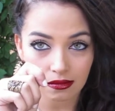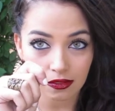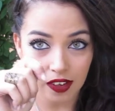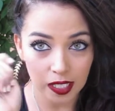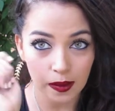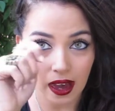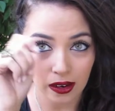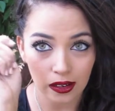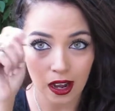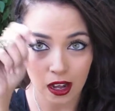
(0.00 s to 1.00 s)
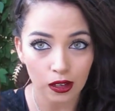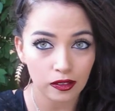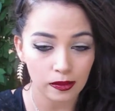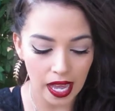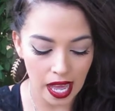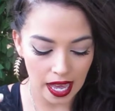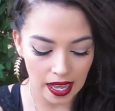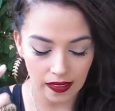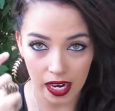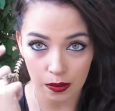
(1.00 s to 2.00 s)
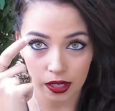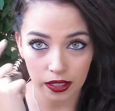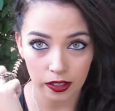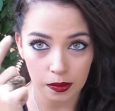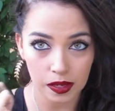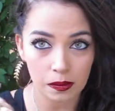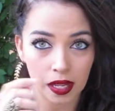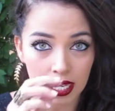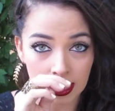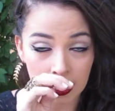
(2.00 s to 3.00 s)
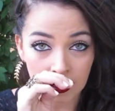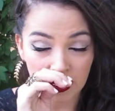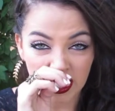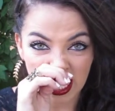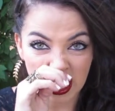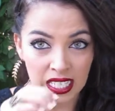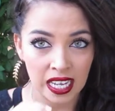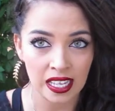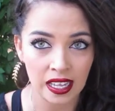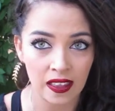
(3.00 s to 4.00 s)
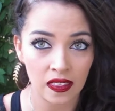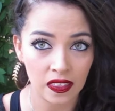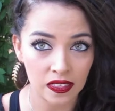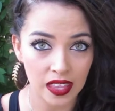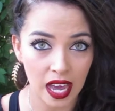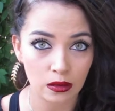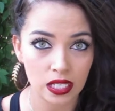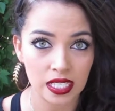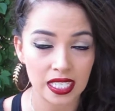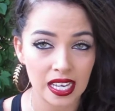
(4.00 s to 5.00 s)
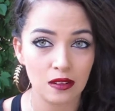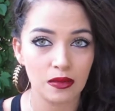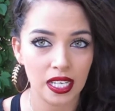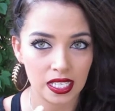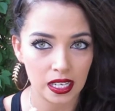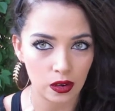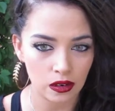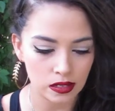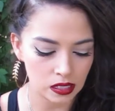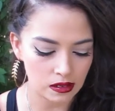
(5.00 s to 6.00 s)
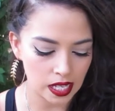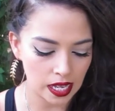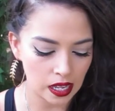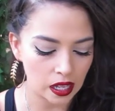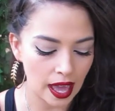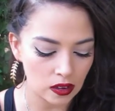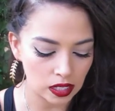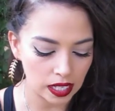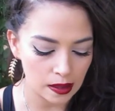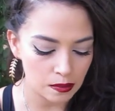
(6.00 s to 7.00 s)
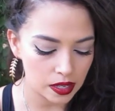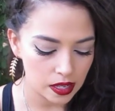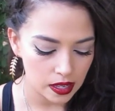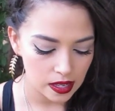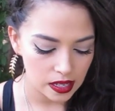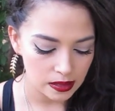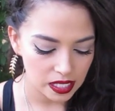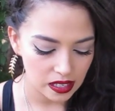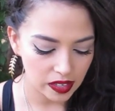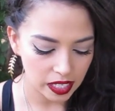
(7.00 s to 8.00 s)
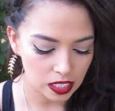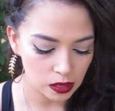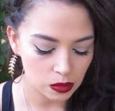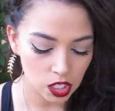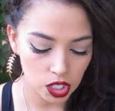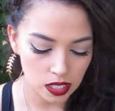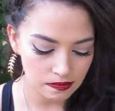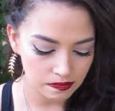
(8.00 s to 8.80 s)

face powder all over my eye, and then I put a little bit of Blondie in the crease, and then that was it because I knew I was doing like a loud lip. See if I can swatch it.